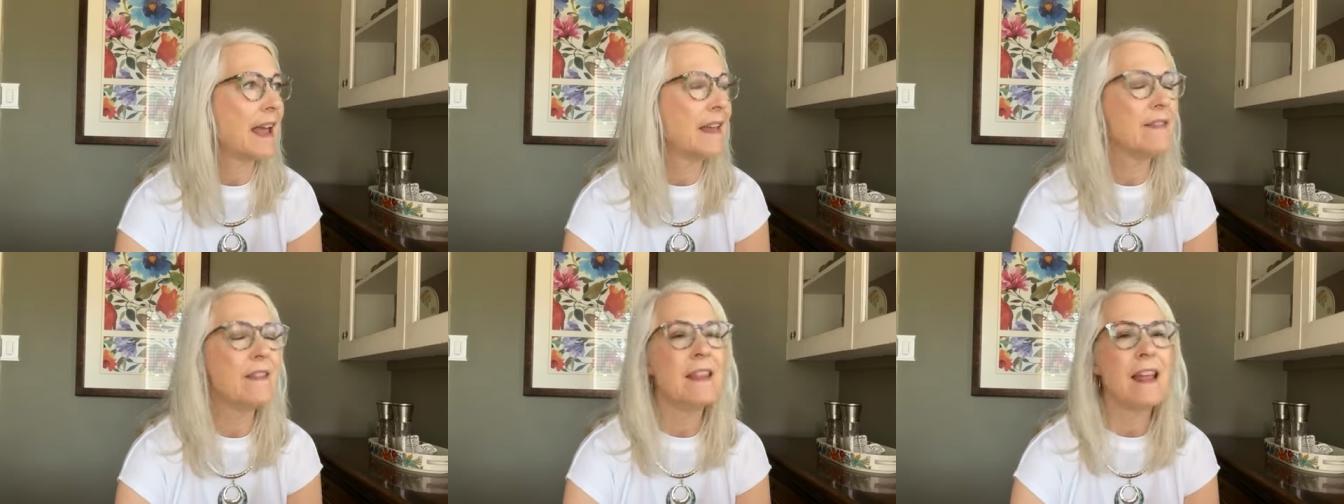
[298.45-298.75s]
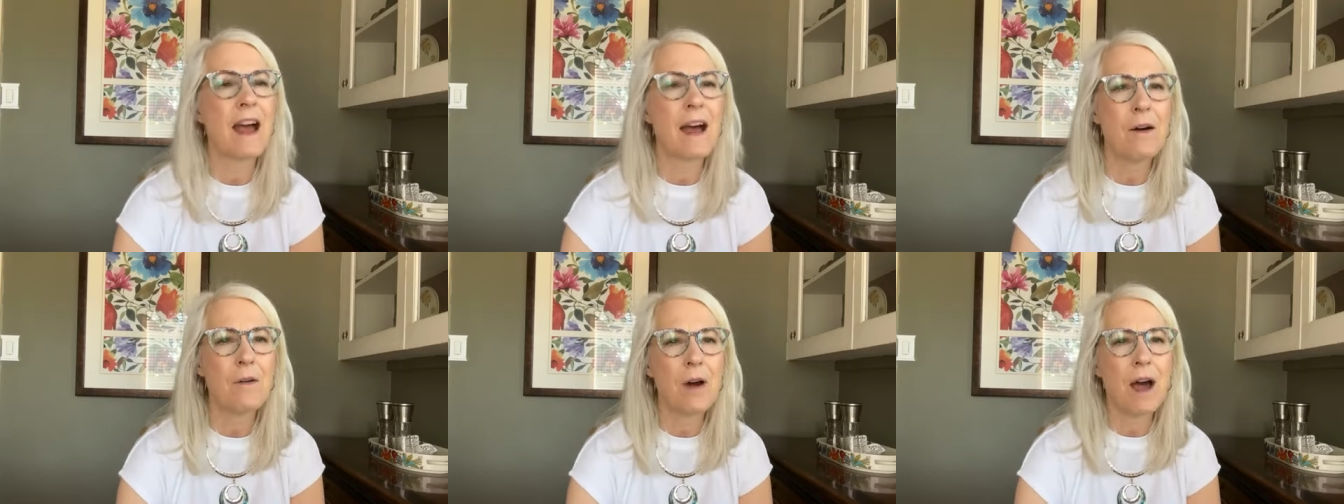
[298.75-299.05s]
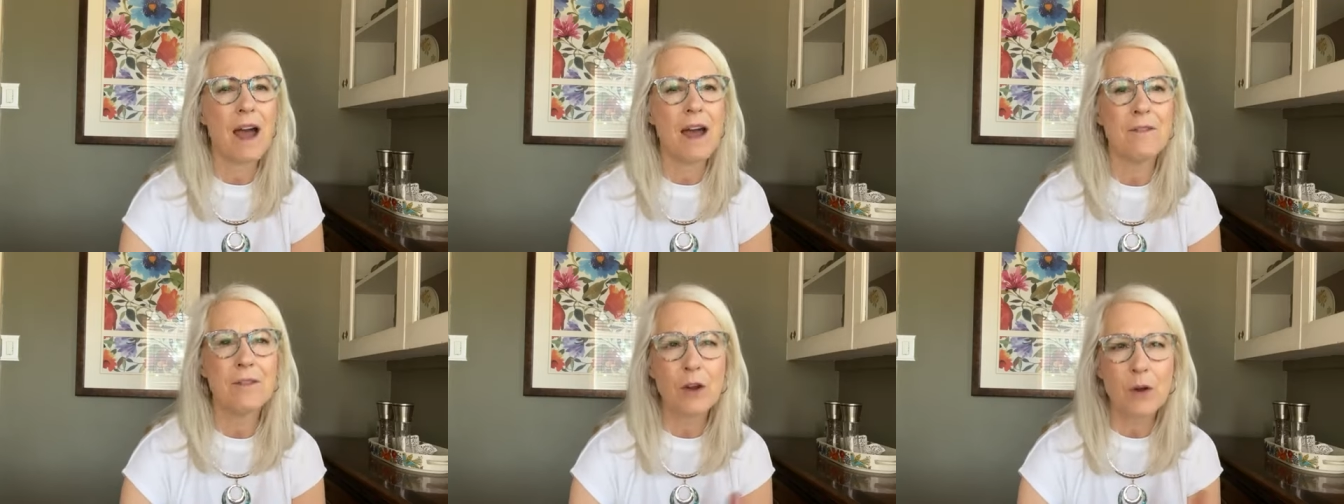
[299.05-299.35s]
And now
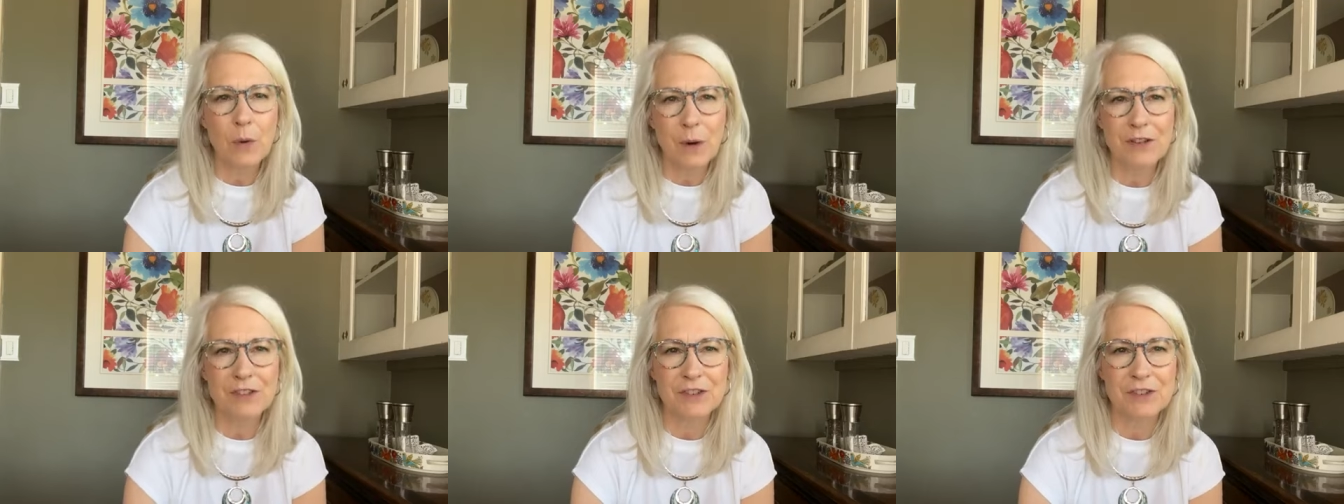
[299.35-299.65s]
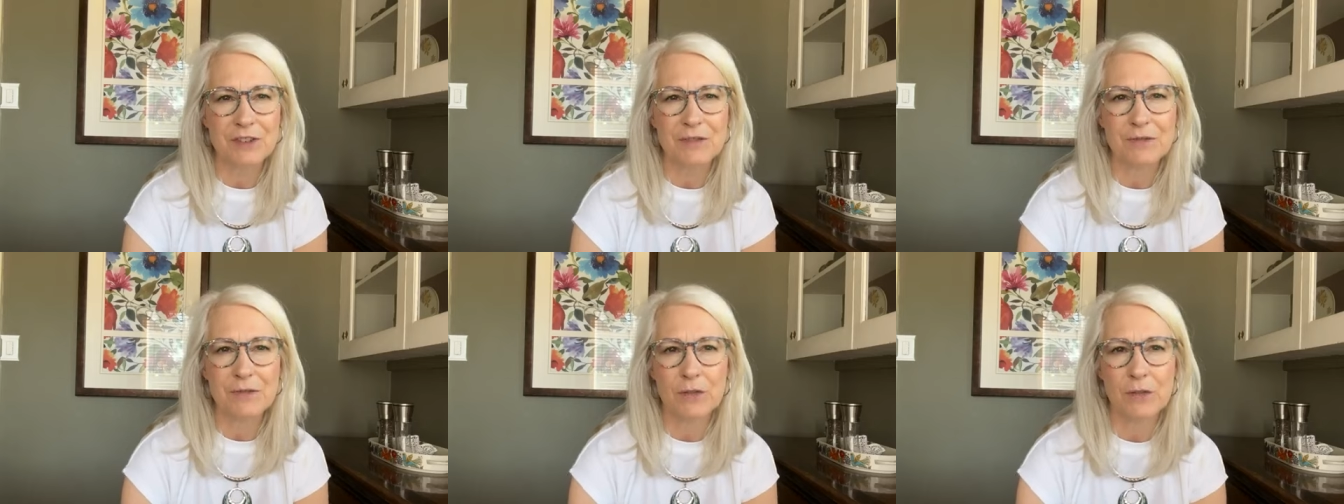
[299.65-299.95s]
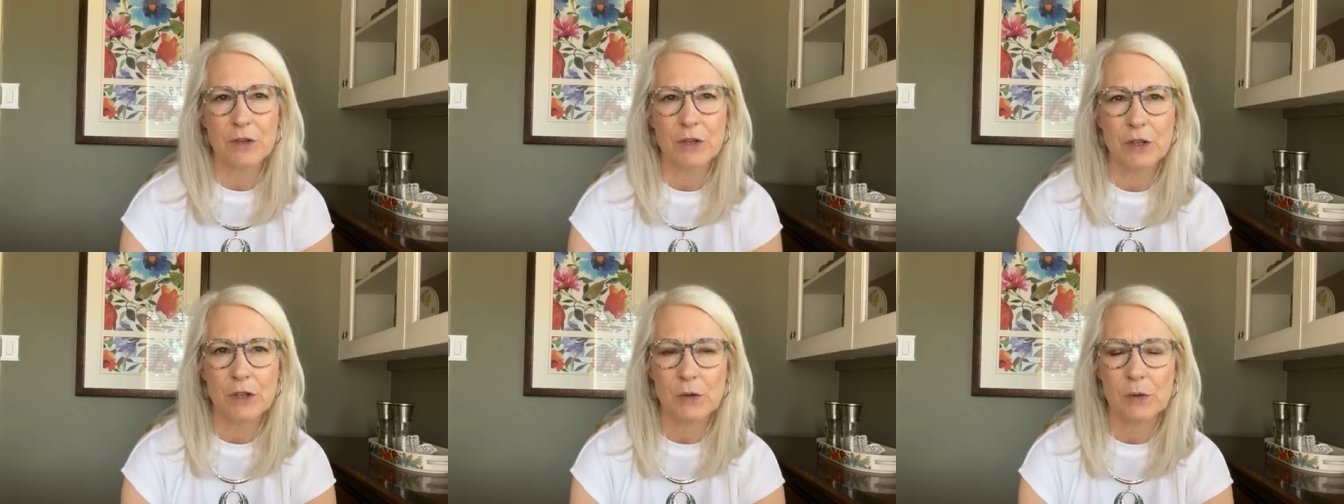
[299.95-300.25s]
I have a question
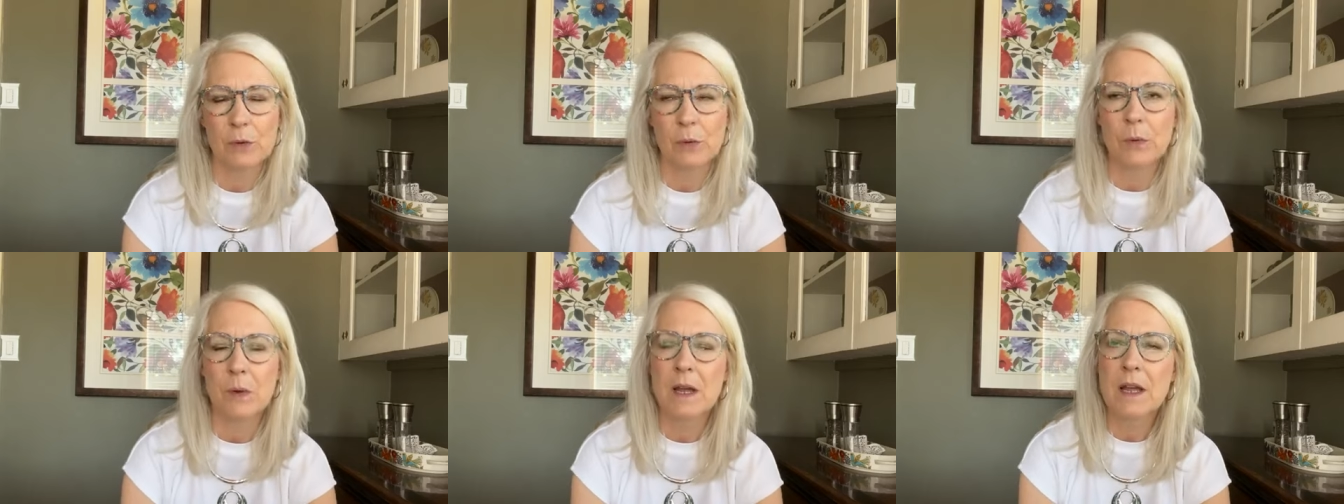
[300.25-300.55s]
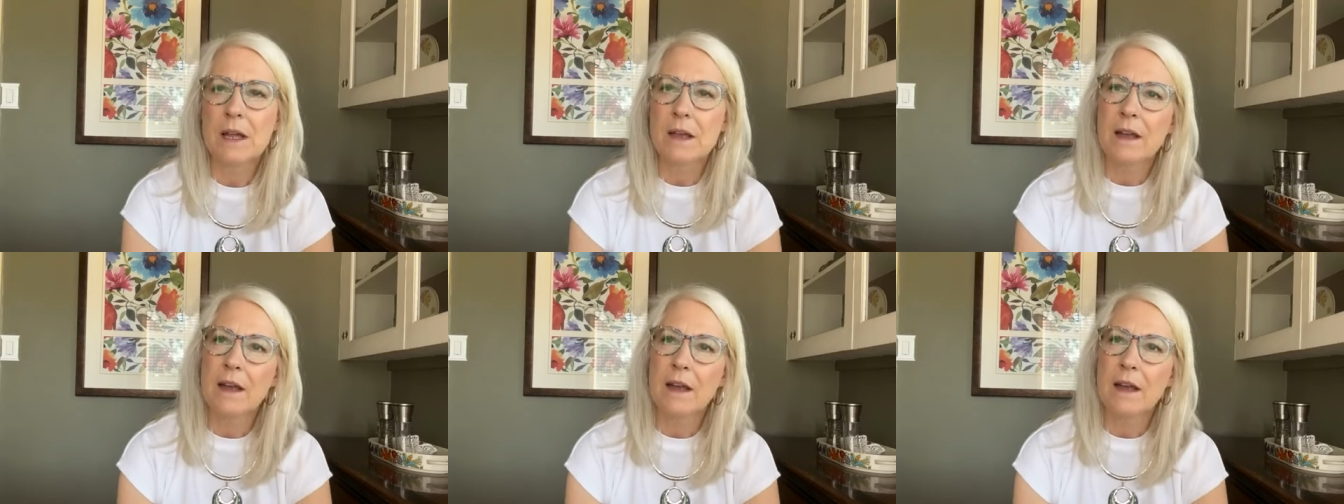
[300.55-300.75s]
for you.